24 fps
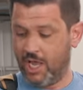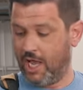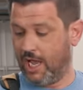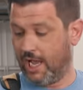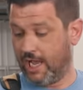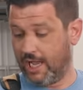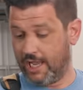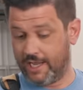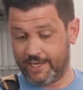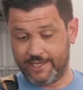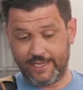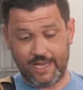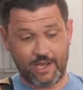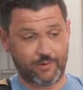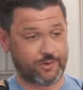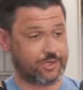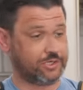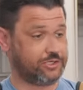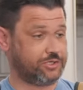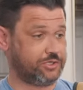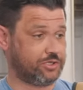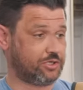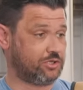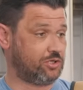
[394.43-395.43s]
Uh, now we're
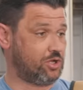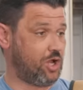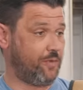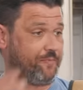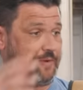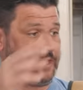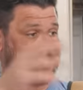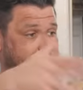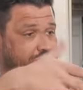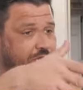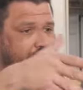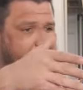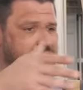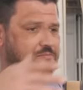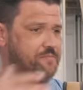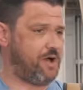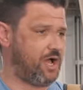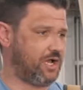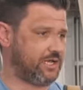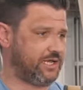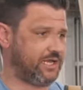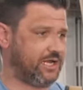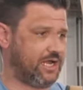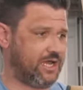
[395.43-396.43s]
gonna do the glue up. I tried to
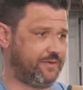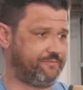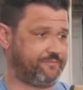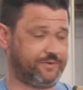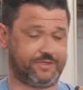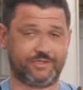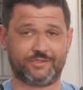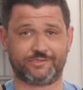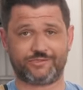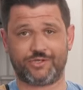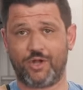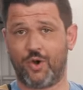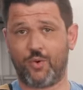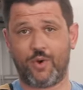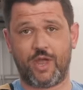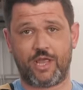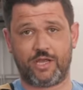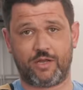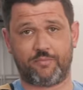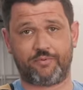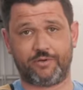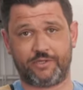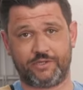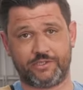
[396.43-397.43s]
mock it up, but there's no way
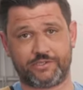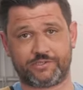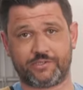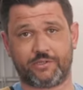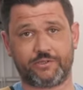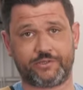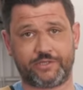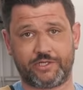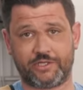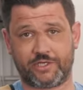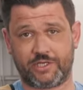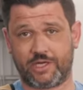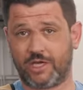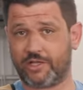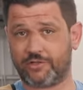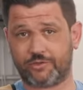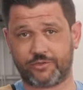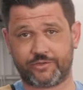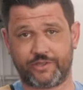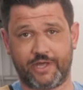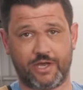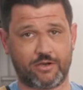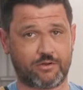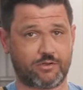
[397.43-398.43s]
you're putting this whole thing together
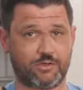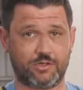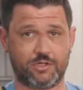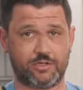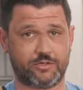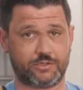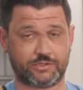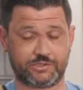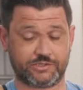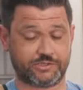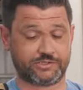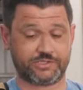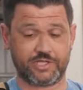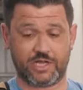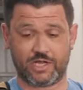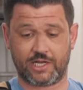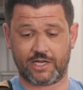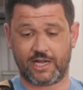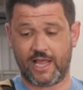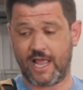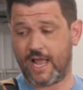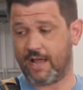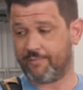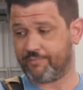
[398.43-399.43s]
without glue. It's just not
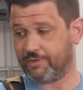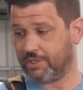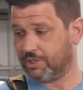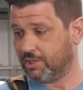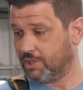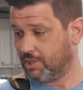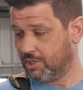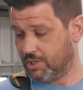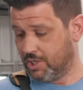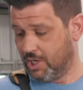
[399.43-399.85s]
gonna happen.